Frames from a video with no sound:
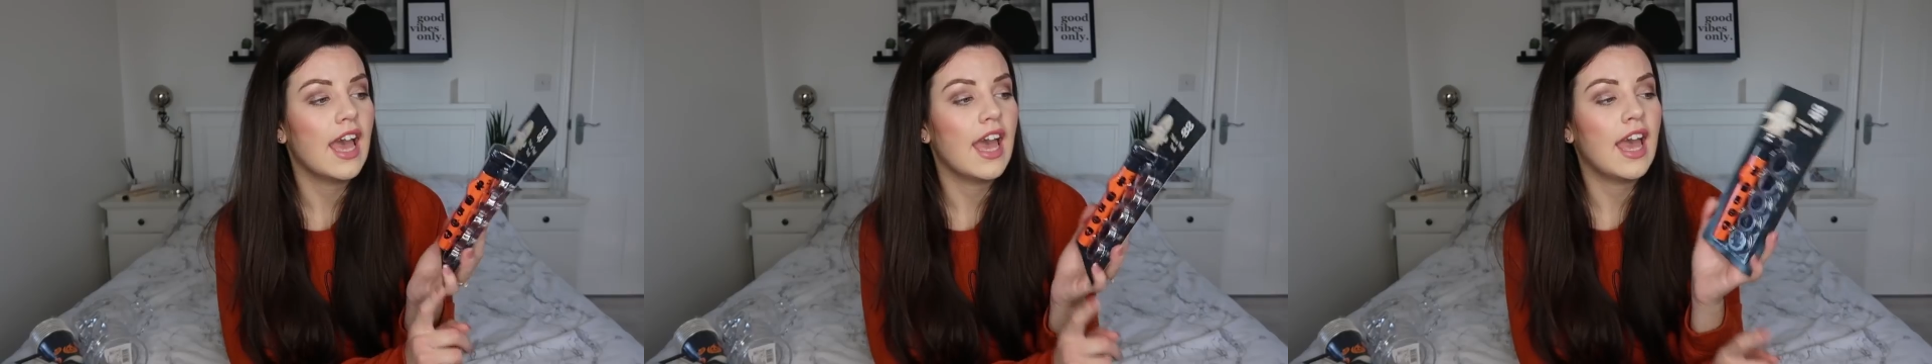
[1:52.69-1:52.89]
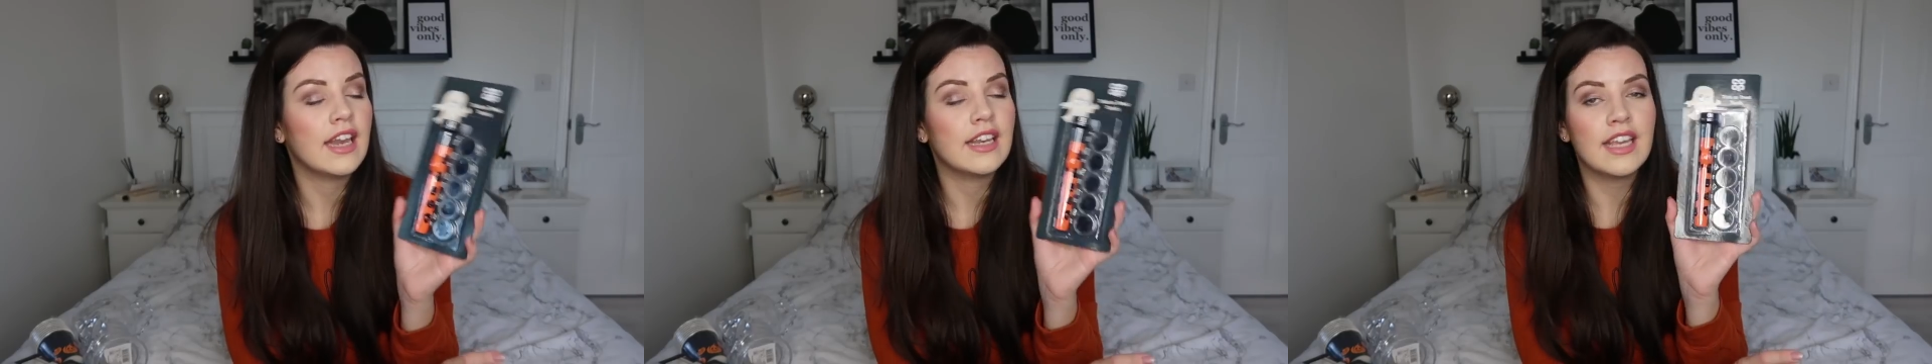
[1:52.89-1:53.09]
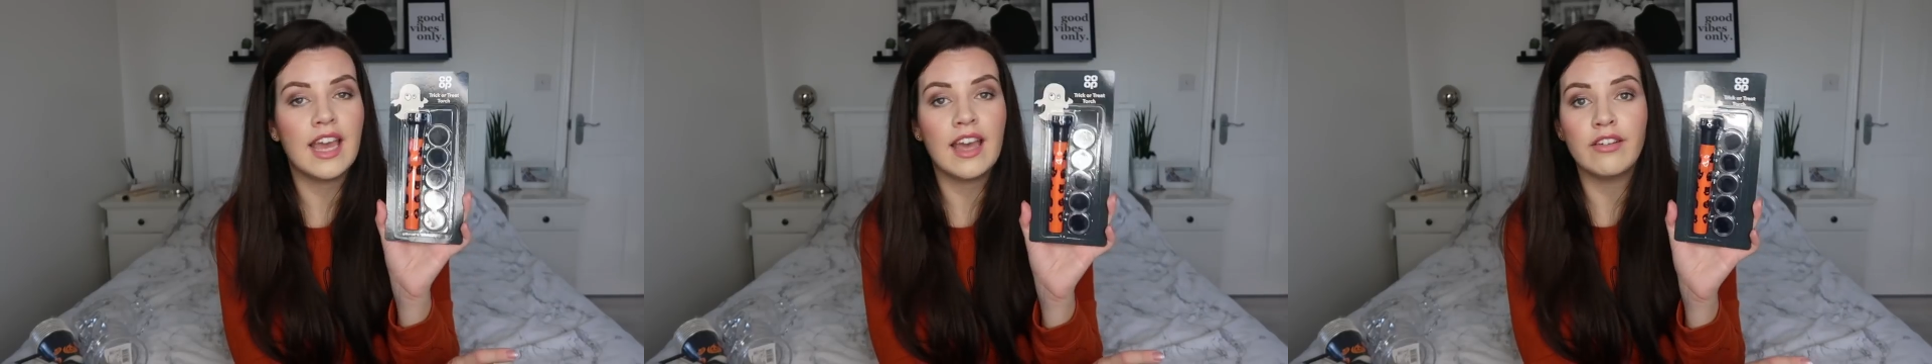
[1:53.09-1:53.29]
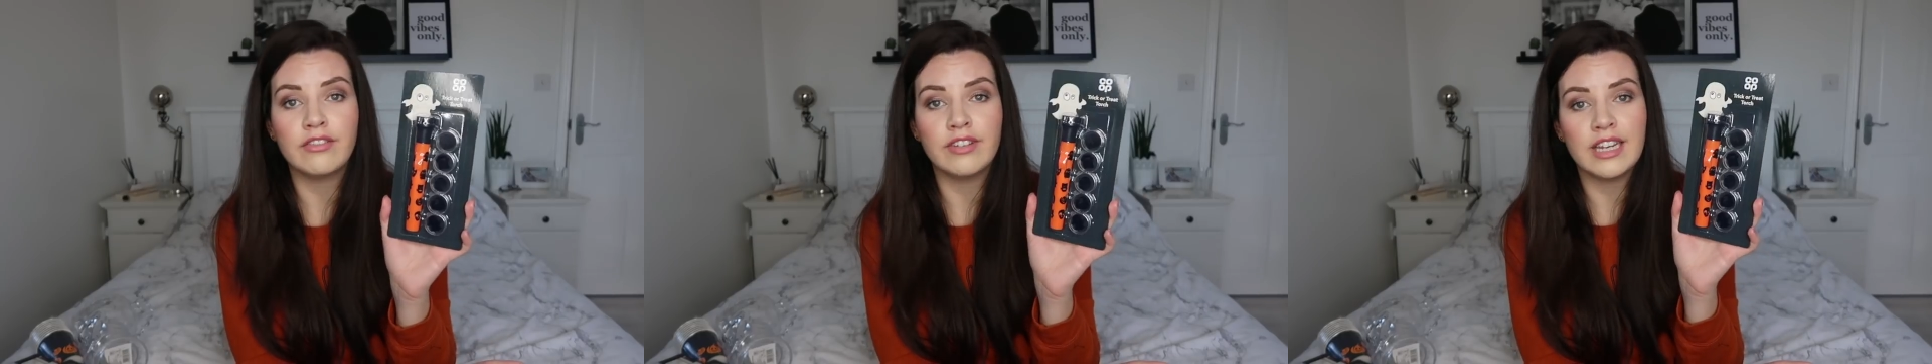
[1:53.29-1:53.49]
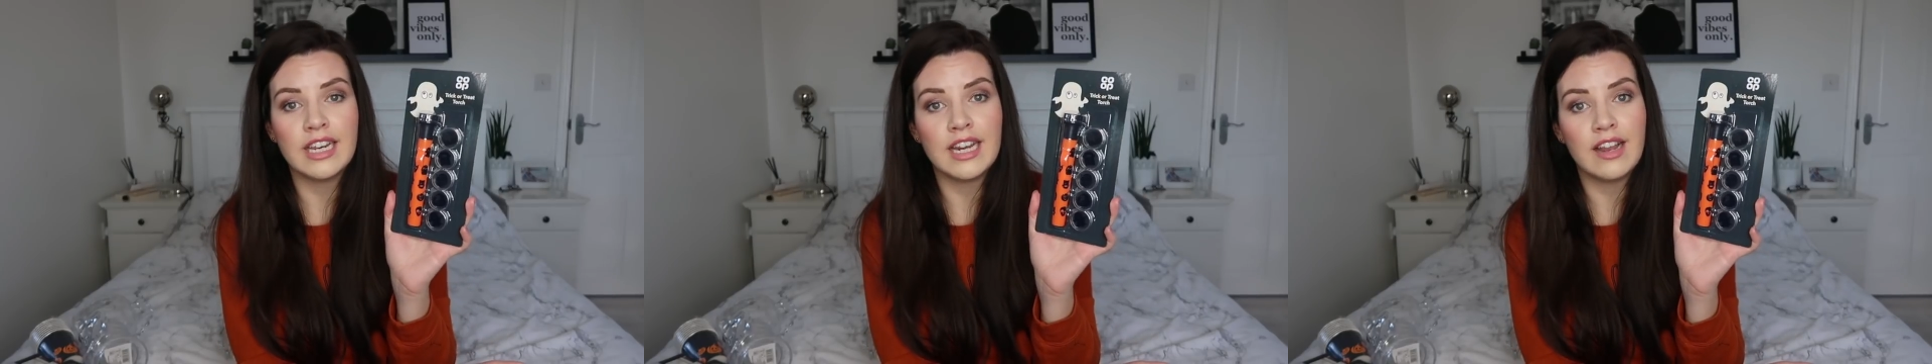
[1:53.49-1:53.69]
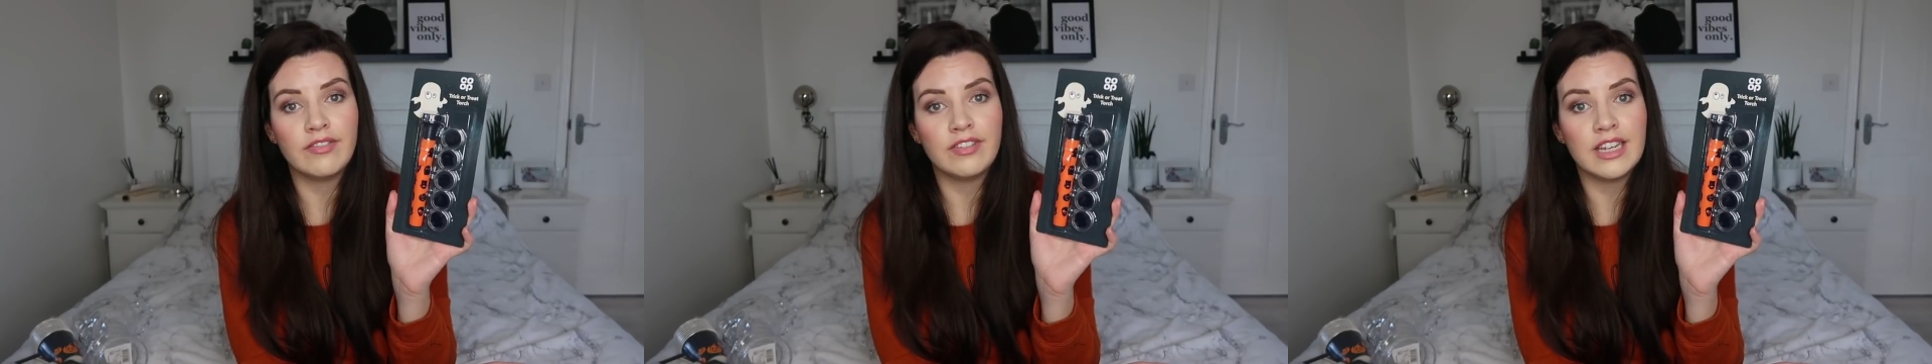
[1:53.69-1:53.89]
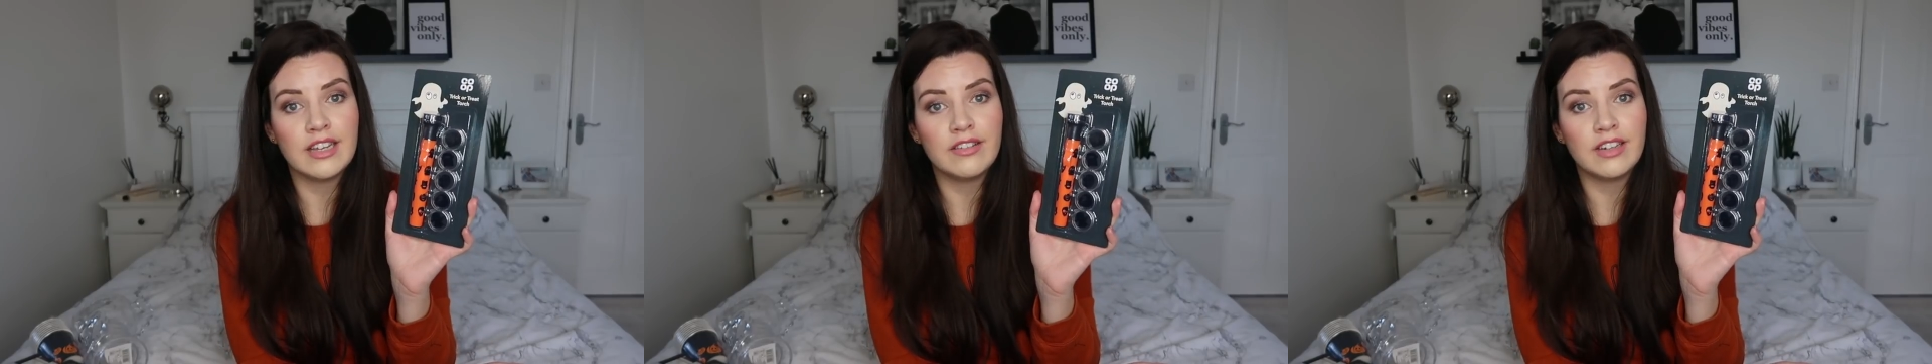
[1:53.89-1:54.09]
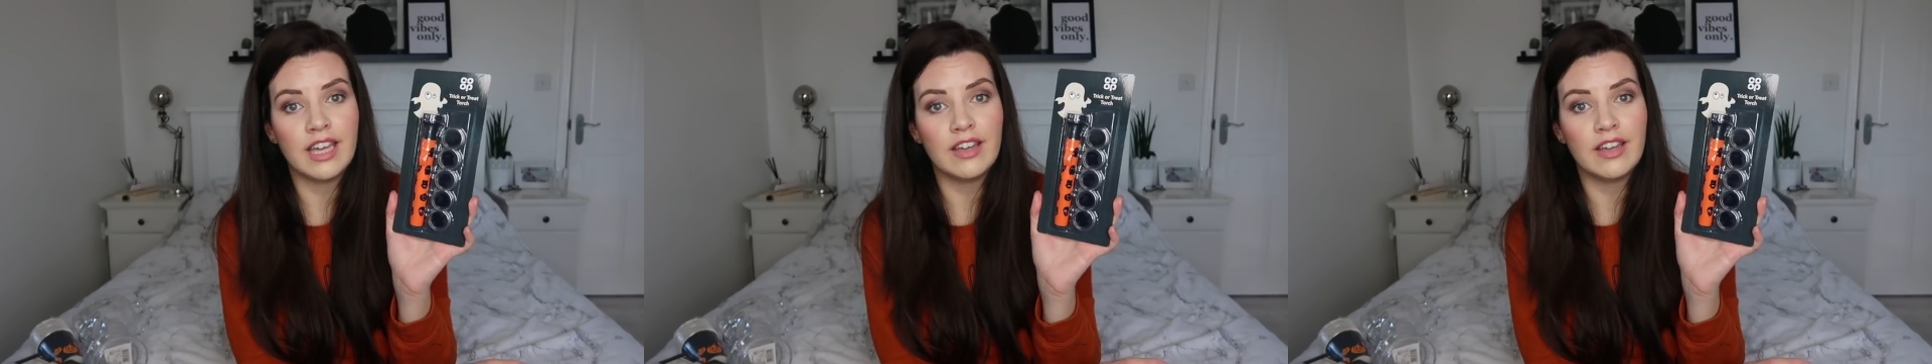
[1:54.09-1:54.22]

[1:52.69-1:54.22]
and yeah, a really lovely little